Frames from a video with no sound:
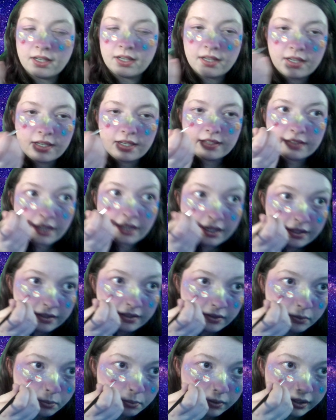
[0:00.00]

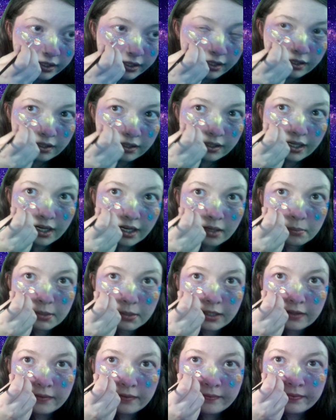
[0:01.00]
Scientists working on
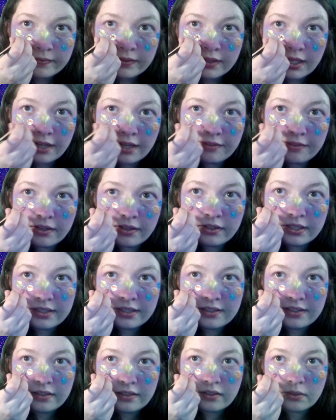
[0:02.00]
ALMA have found a
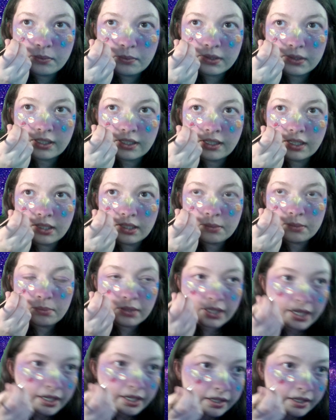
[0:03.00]
disk with a young
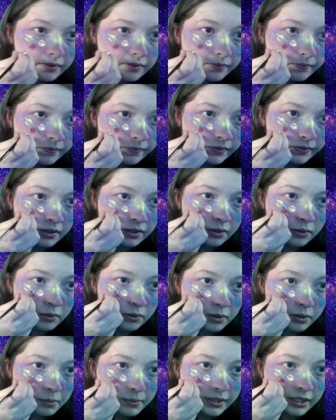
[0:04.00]
planet
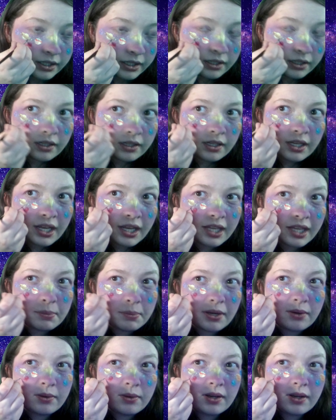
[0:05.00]
orbiting at
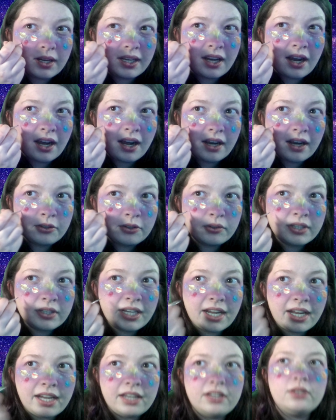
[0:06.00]
about 100
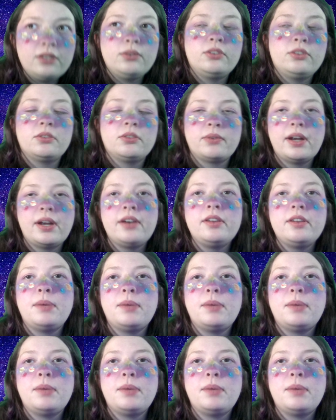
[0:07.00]
AU surrounded by